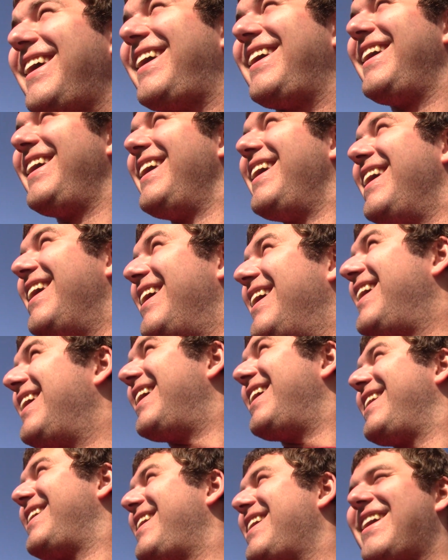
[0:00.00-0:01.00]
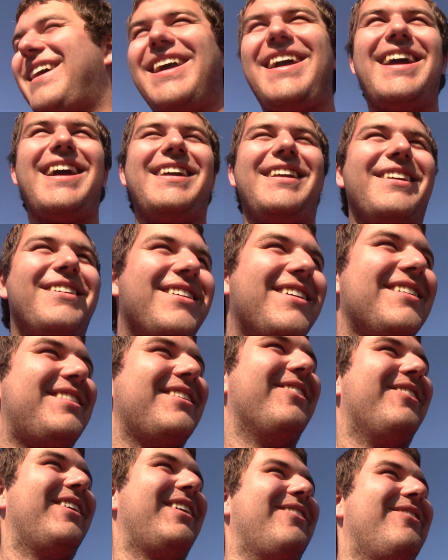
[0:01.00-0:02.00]
Hey, you're not
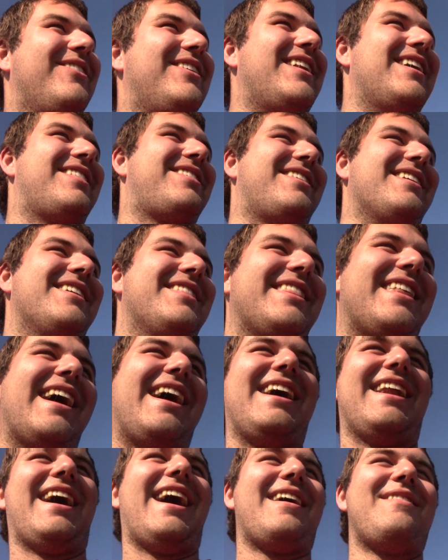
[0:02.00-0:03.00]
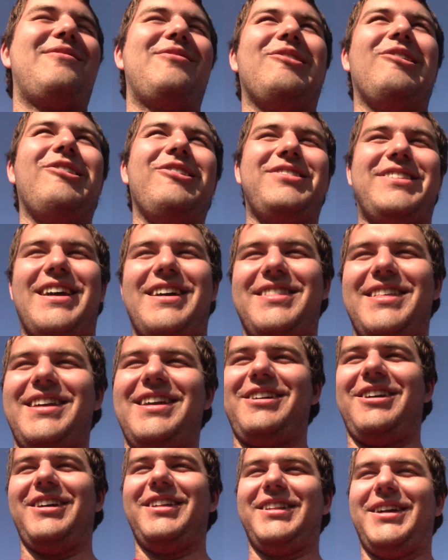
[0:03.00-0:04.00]
the only one that's done that. I've rolled down the
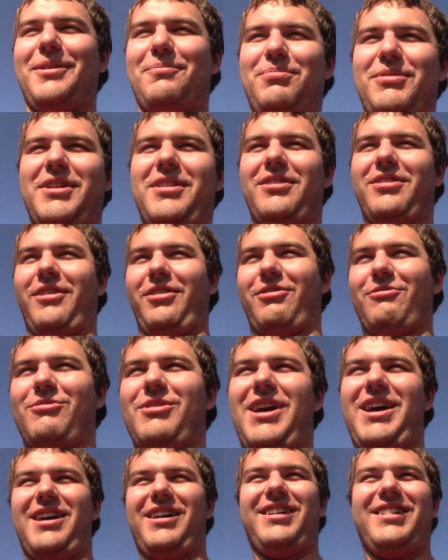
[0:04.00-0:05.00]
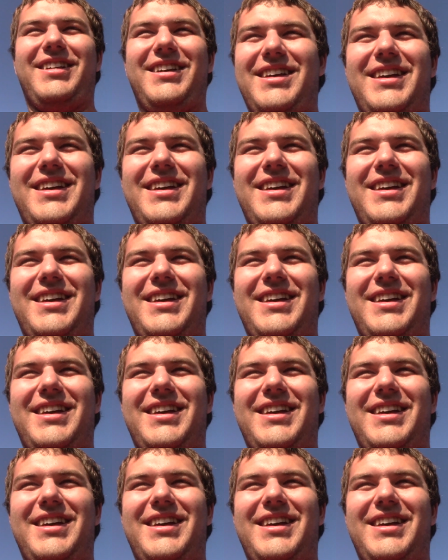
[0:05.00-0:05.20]
hill at Uplands as well.